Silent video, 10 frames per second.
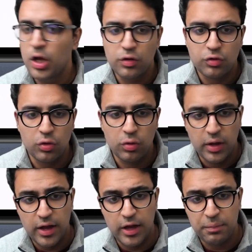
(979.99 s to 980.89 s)
So
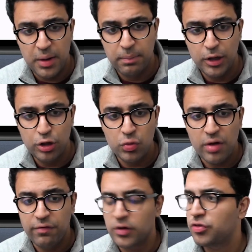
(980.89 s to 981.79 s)
in my build UI
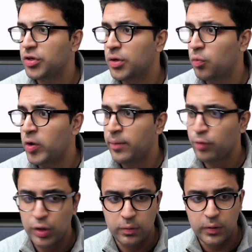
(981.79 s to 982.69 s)
function, what I'm
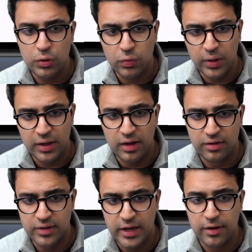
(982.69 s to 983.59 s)
going to be doing is
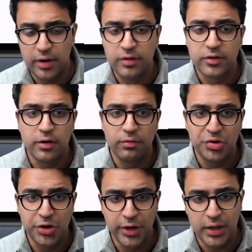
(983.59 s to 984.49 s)
that instead of
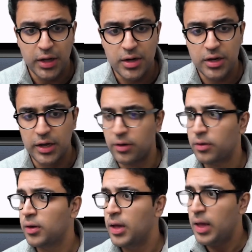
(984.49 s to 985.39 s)
returning a container,
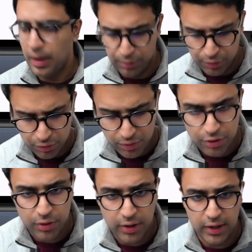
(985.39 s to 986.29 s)
I'm going to
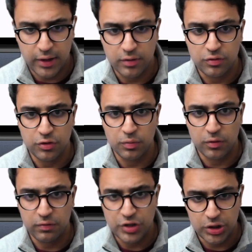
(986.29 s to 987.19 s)
return a consumer
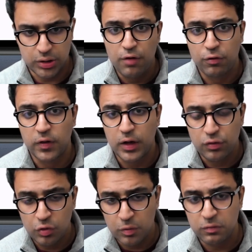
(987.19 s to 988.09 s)
widget. For the
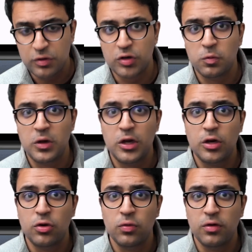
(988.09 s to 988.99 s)
consumer widget, we need
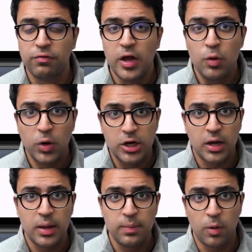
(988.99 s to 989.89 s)
to define what
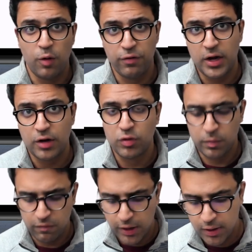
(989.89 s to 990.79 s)
type of an actual
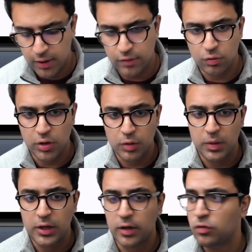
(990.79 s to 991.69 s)
provider it's going to be
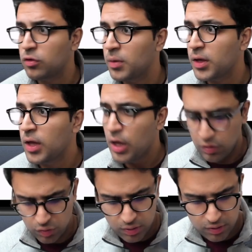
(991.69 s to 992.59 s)
consuming.
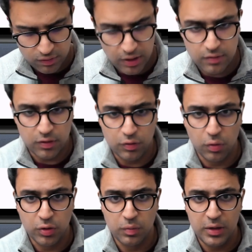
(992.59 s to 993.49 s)
So in this case, it's
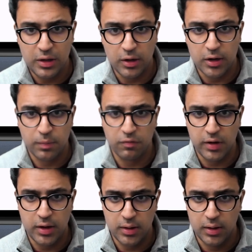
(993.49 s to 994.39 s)
going to be cart
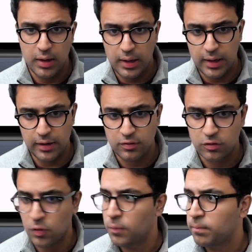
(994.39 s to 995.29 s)
provider, like
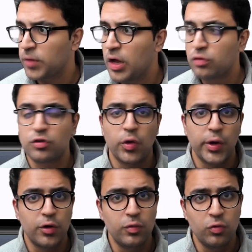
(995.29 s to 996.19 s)
so. So it's going
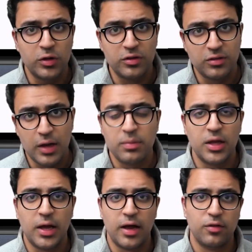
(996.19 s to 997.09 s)
to do the same
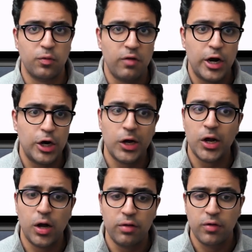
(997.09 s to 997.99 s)
thing as
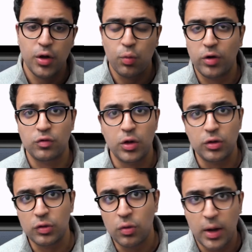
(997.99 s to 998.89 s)
provider.off, where it's going to
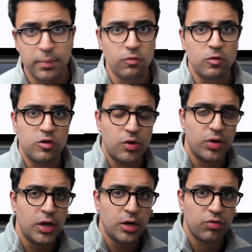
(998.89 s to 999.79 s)
go up the widget
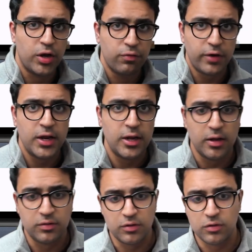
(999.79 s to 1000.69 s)
tree, try to find an
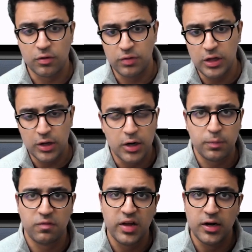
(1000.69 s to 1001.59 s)
instance of the cart
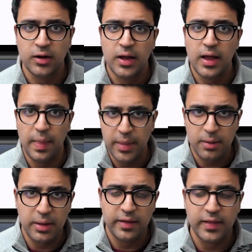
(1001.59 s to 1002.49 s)
provider, and then
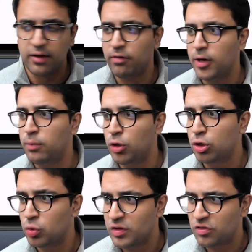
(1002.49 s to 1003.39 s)
make that available
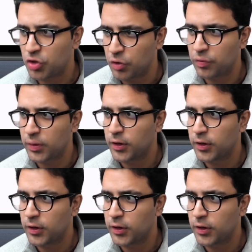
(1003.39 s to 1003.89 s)
to its children.